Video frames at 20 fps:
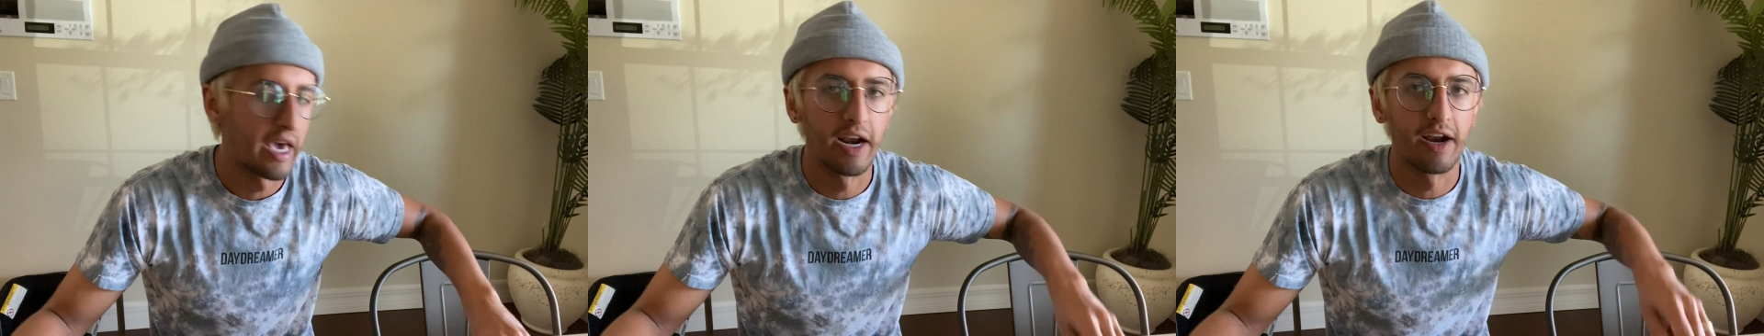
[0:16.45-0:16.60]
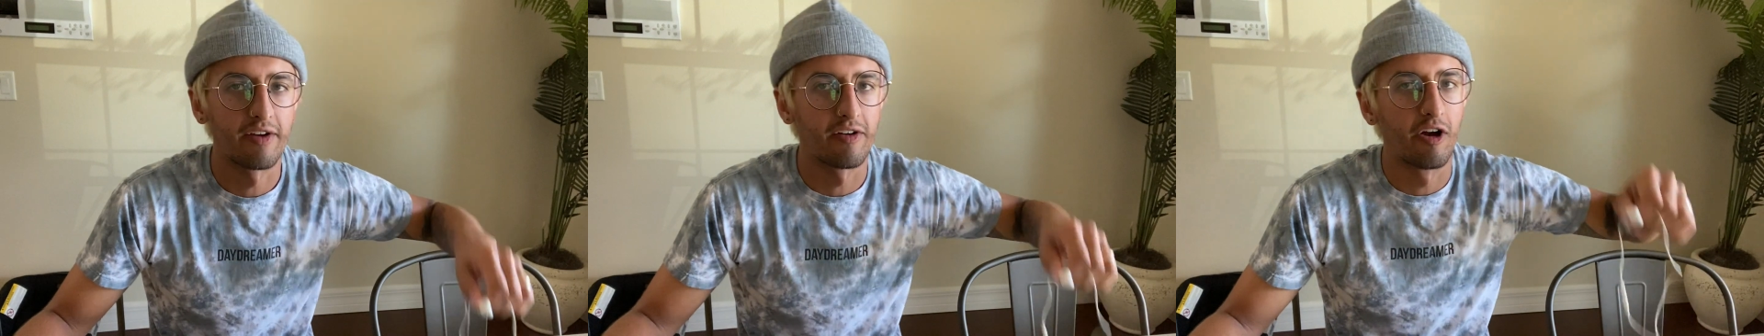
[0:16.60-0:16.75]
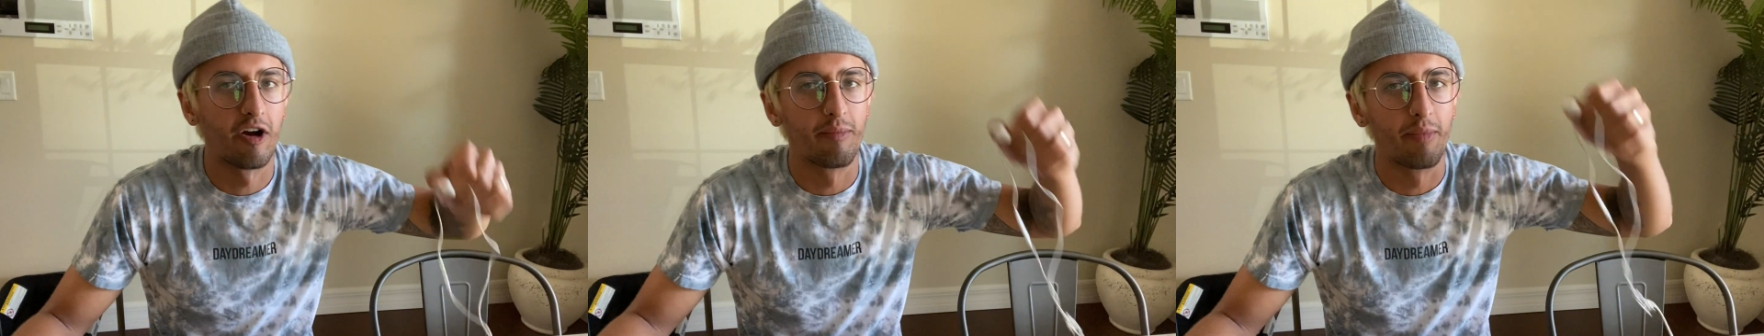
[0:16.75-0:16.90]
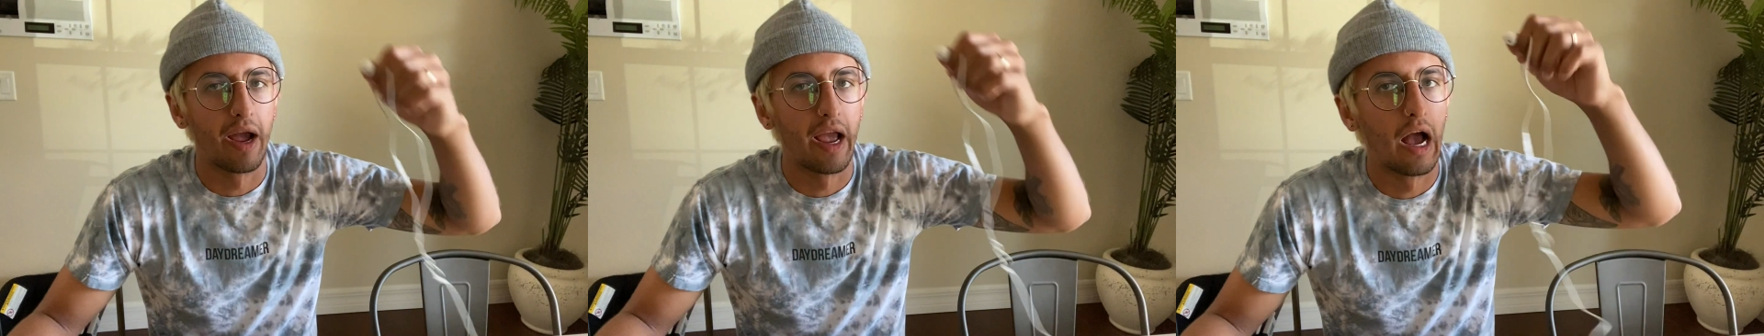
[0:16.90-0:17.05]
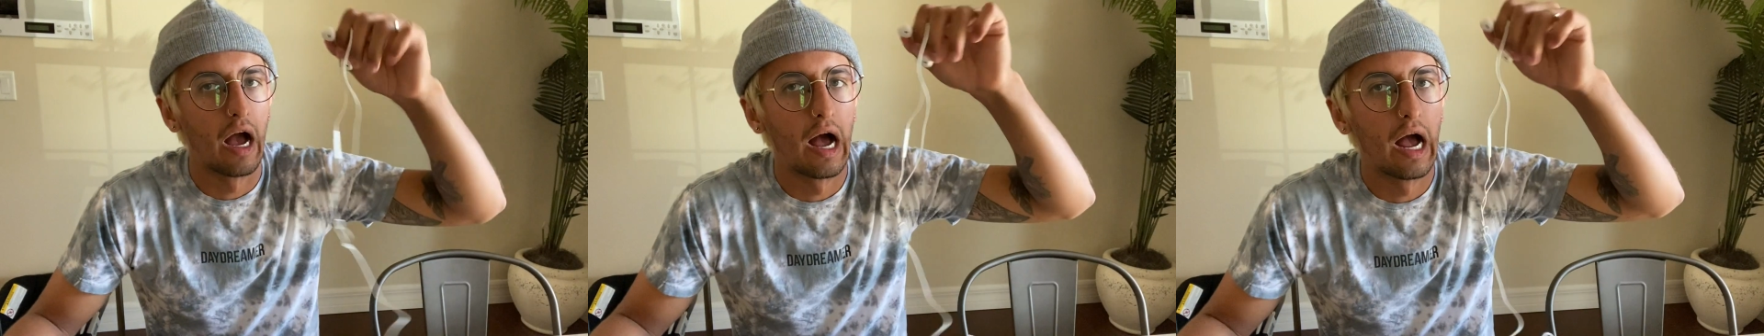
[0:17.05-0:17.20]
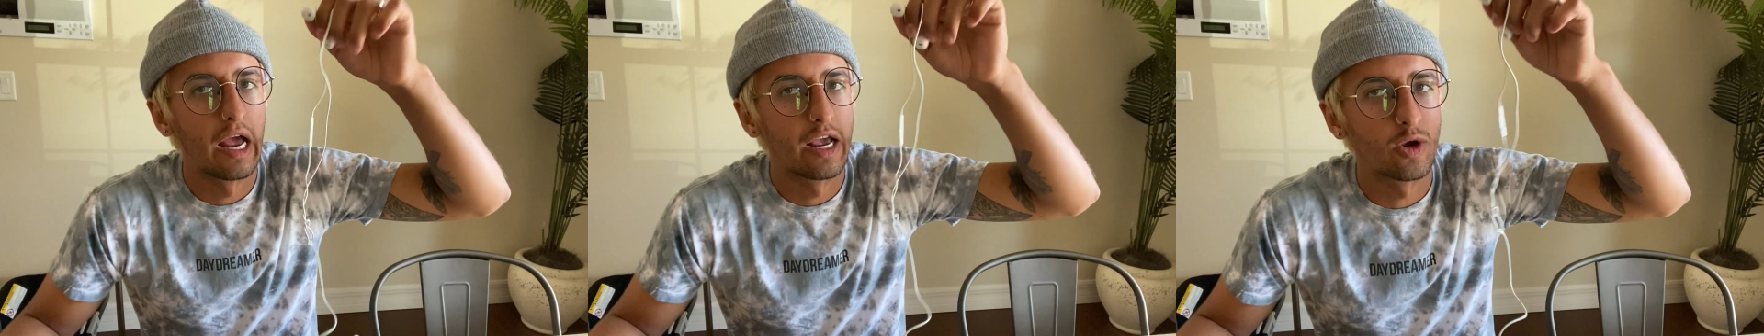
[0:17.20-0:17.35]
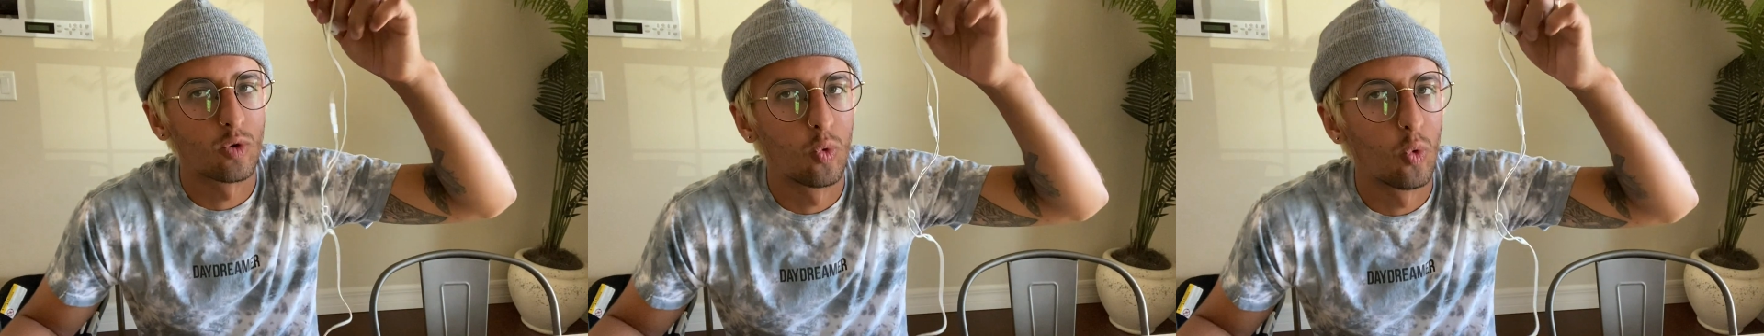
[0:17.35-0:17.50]
I got my
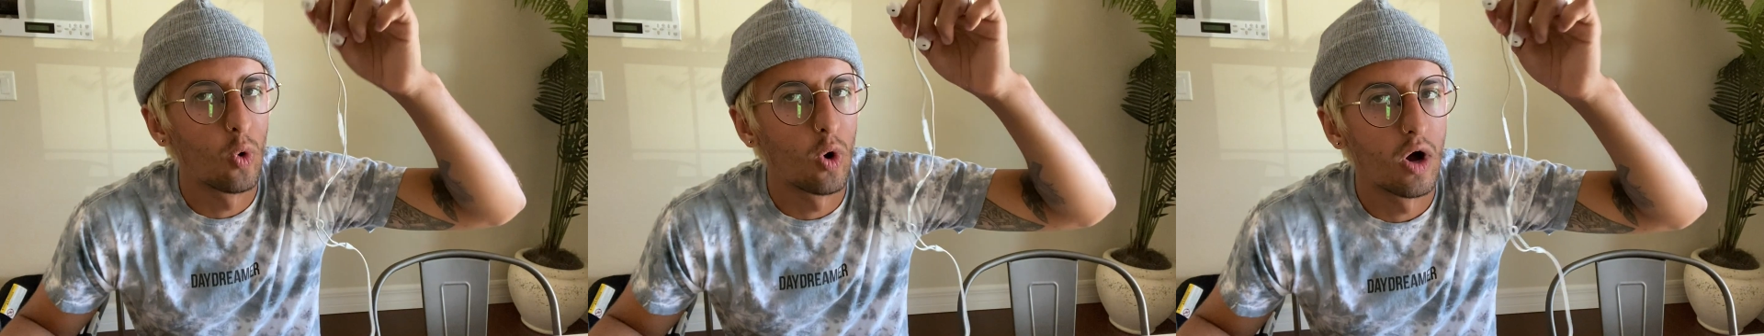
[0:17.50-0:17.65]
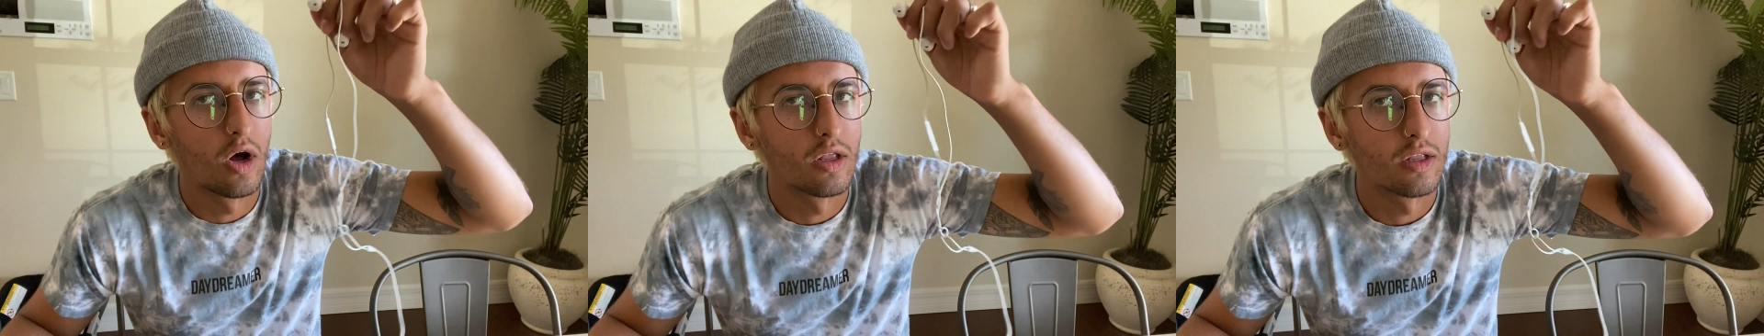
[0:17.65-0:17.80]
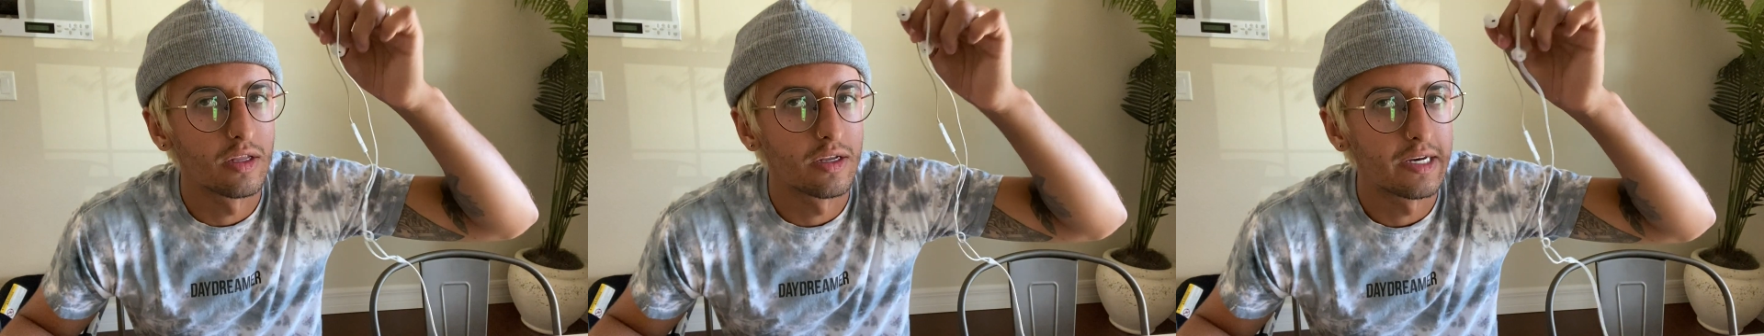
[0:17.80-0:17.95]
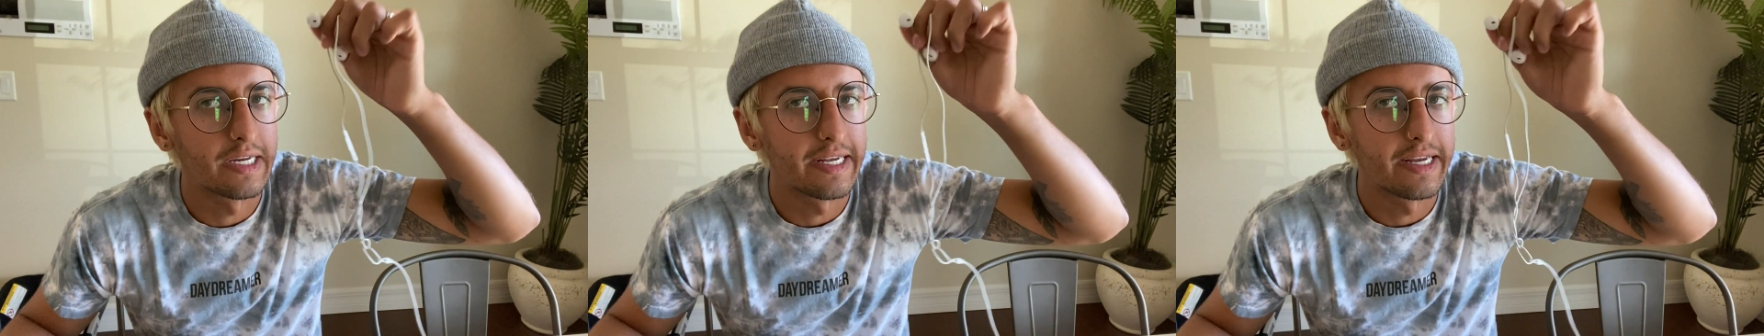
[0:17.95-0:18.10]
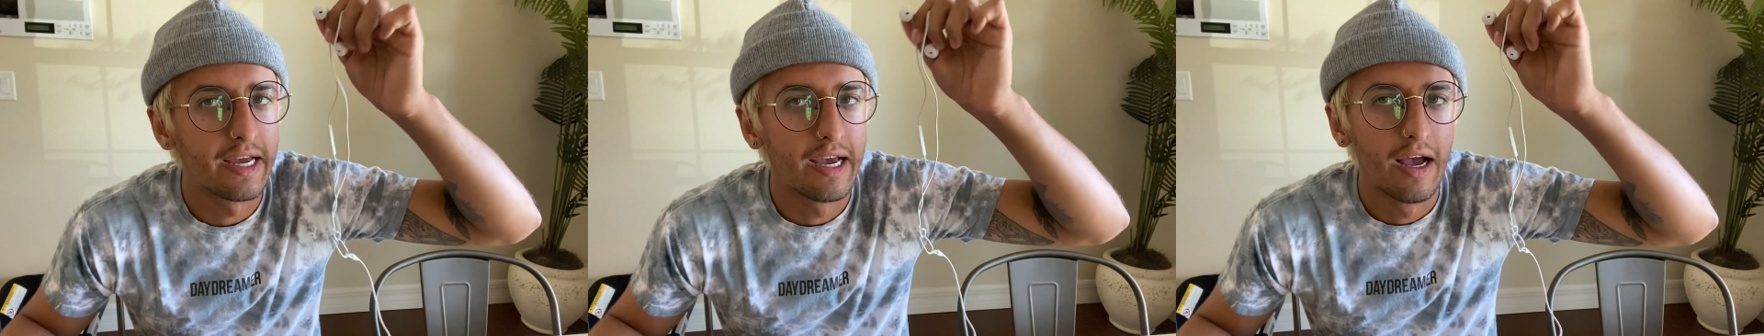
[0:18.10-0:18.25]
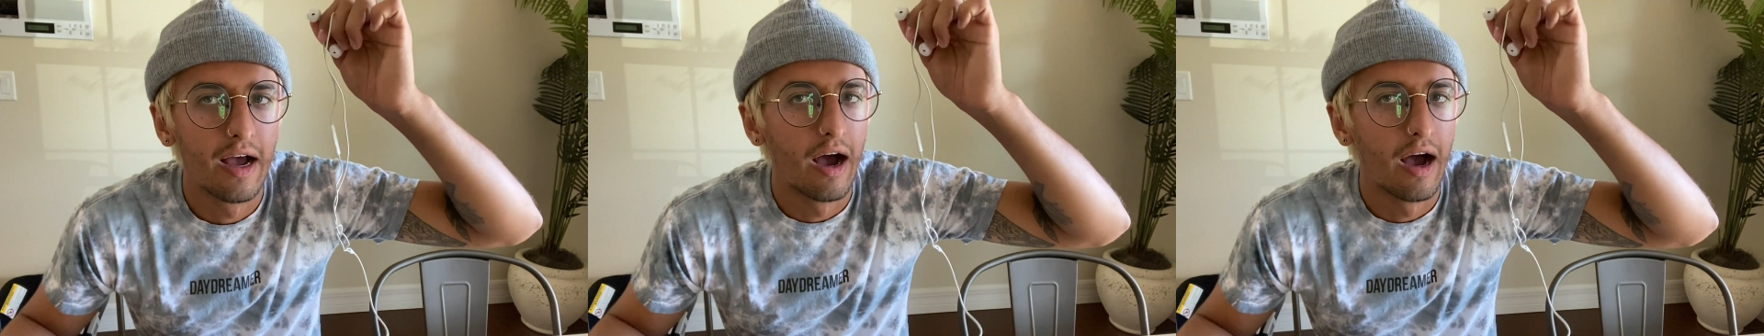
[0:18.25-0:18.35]
high quality